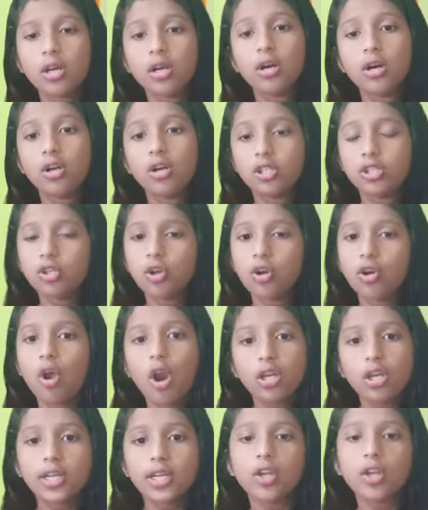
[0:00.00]
do
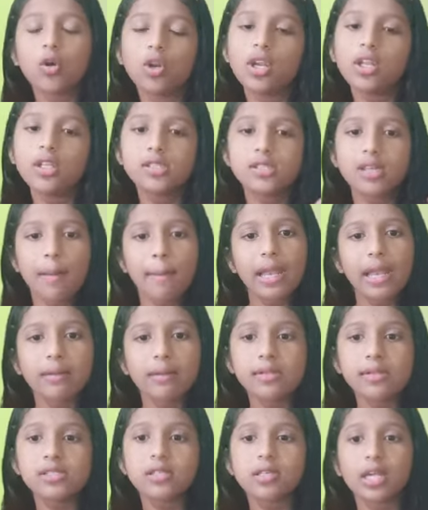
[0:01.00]
not get, only some
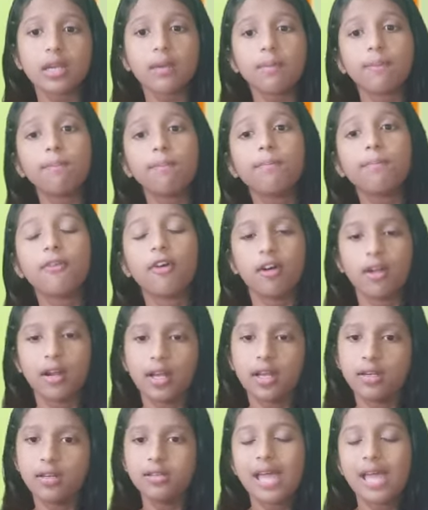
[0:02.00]
animals get
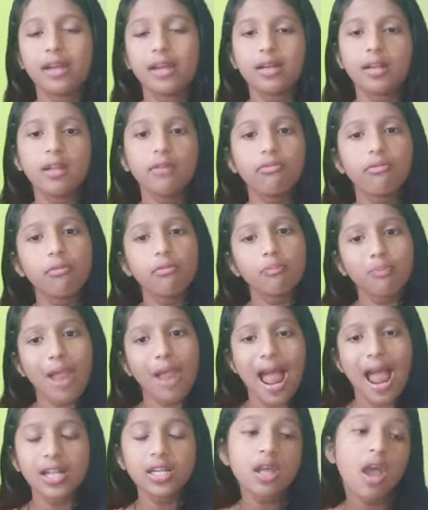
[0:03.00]
directly from
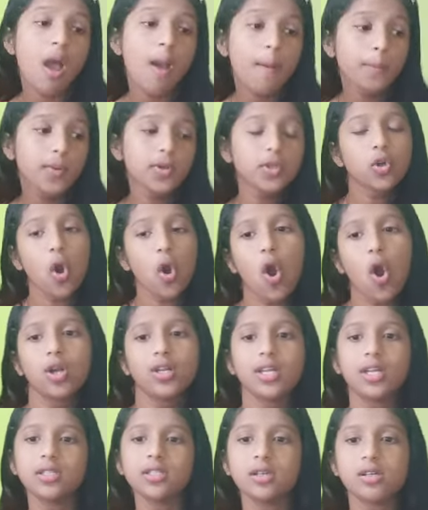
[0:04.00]
plant, but not
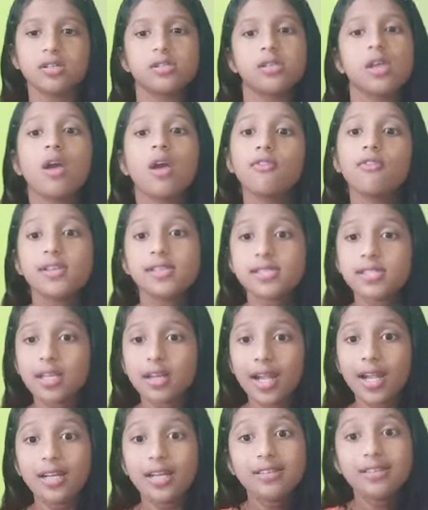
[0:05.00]
others. We
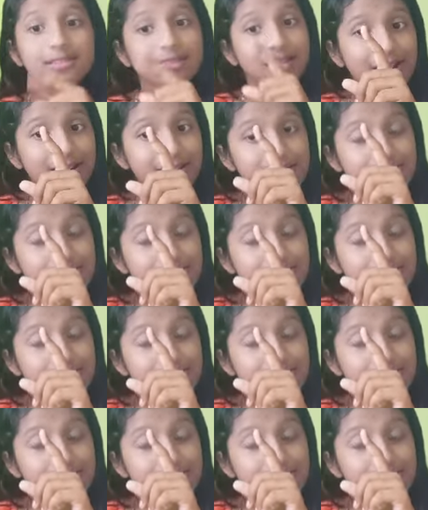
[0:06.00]
say, right? That is